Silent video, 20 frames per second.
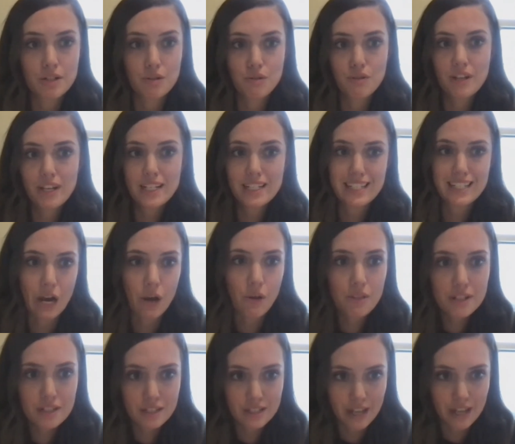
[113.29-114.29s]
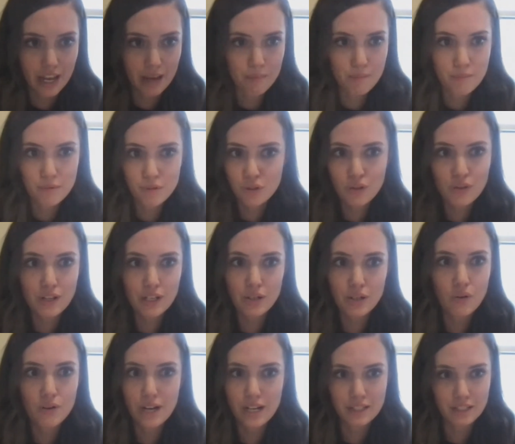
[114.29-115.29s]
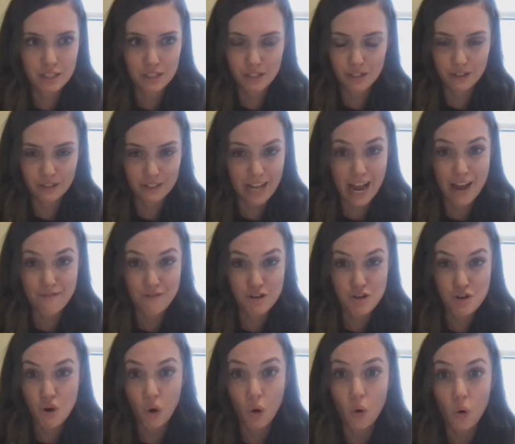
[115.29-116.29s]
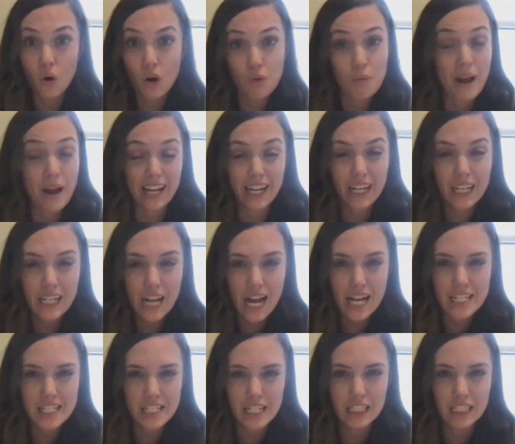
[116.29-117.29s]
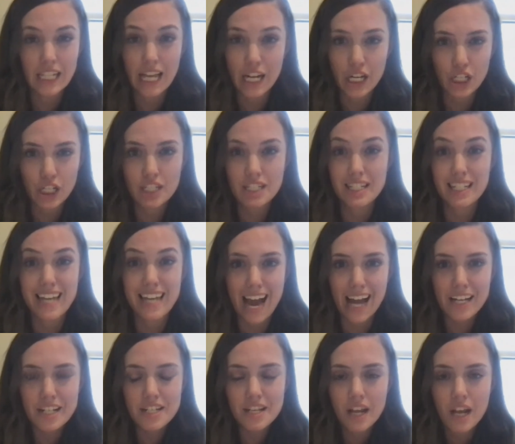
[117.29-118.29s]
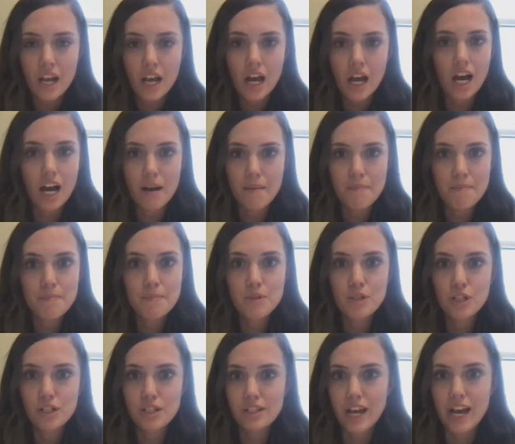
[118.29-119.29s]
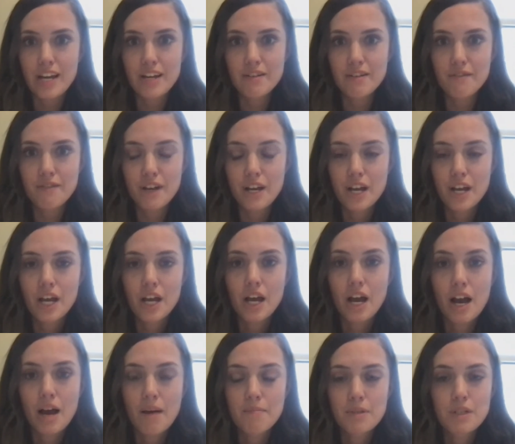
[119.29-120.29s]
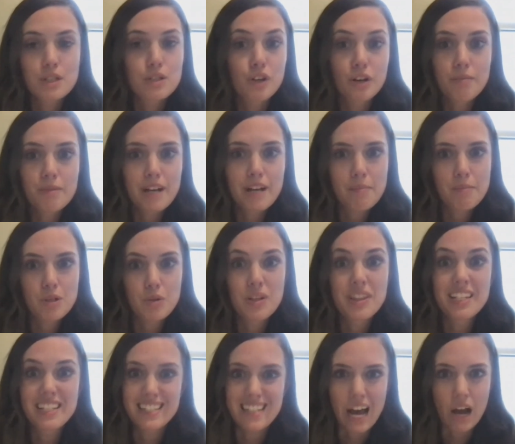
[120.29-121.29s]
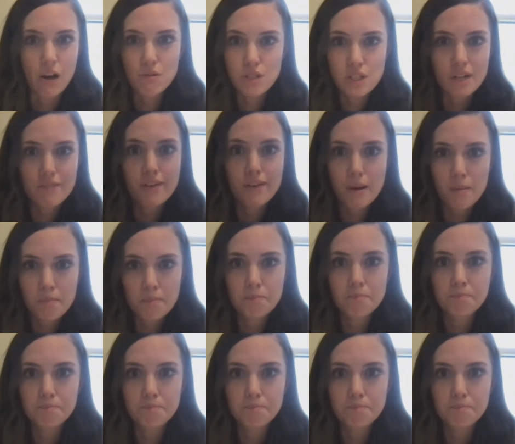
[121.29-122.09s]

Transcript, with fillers: Do they sound the same? So they don't necessarily have to know or recognize the letters yet. Um, just kind of um, discriminate between the sounds of them.